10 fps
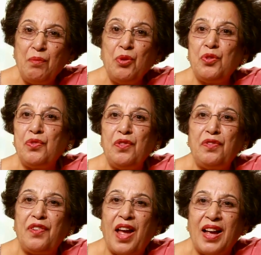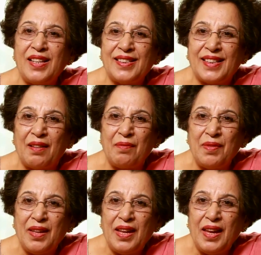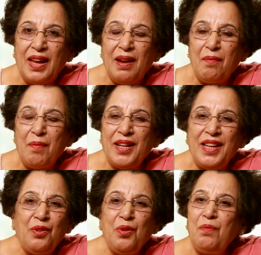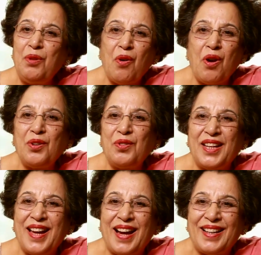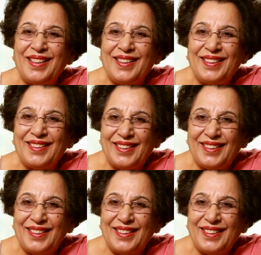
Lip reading: beautiful flowers come, but they don't belong to the gardener.